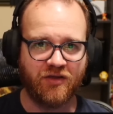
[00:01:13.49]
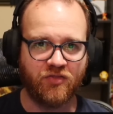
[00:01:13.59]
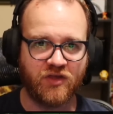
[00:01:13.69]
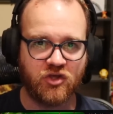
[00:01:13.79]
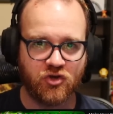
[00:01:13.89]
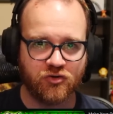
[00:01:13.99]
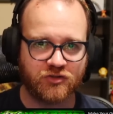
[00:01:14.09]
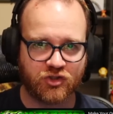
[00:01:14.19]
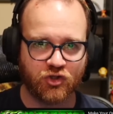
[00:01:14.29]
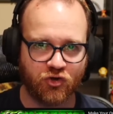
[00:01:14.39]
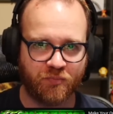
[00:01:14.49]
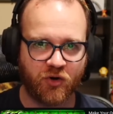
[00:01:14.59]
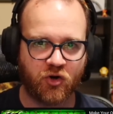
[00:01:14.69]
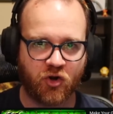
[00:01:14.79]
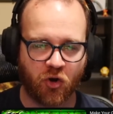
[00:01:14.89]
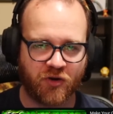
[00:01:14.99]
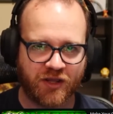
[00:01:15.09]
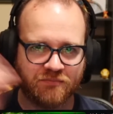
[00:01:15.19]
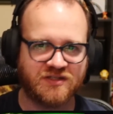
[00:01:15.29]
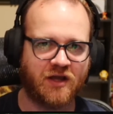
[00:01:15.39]
the YouTube goat
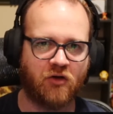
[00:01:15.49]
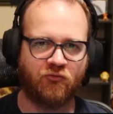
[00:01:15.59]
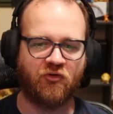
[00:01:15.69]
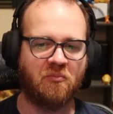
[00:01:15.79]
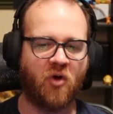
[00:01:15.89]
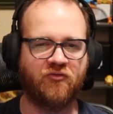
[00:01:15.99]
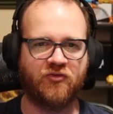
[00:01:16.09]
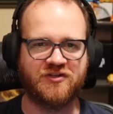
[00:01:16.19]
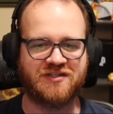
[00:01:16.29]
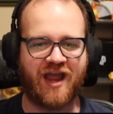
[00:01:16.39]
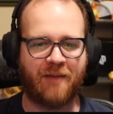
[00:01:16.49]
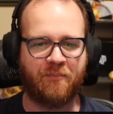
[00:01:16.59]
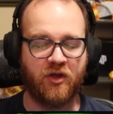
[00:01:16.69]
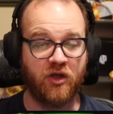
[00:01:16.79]
himself for Marvel Snap,